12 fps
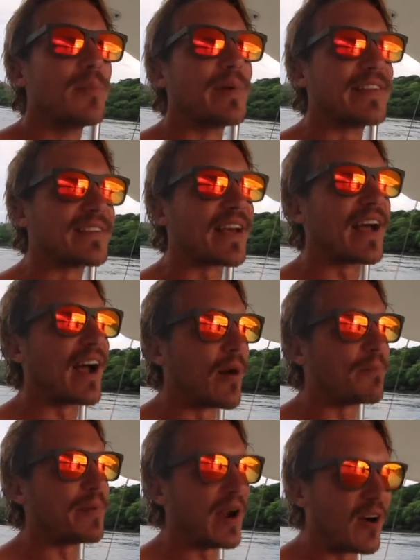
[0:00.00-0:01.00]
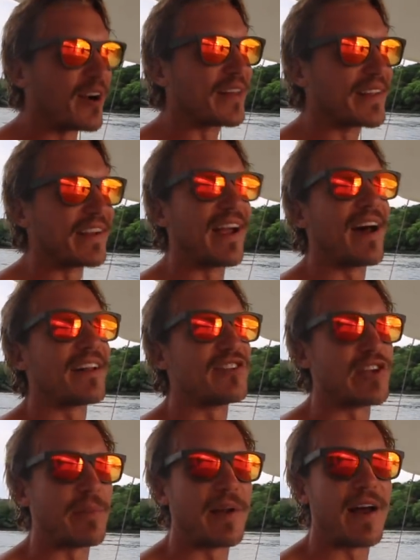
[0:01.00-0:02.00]
but he's apparently got a
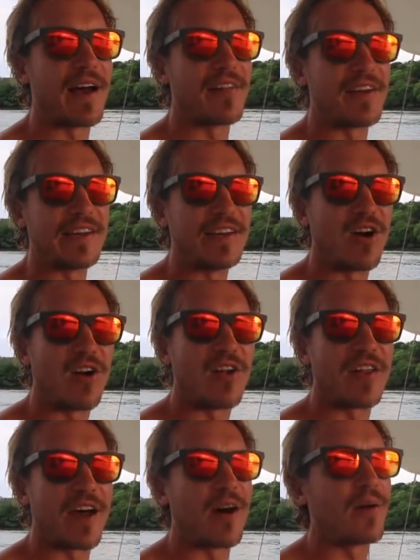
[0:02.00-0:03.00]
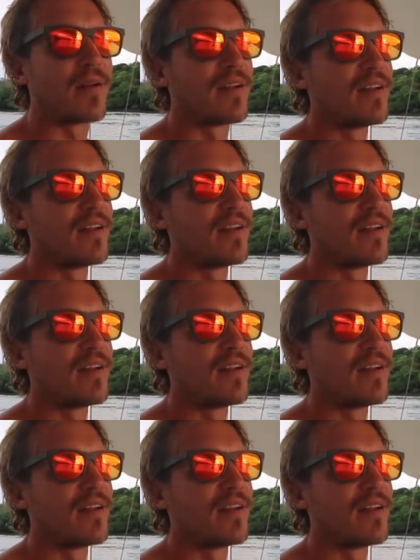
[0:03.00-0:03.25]
Gemini that he hauled out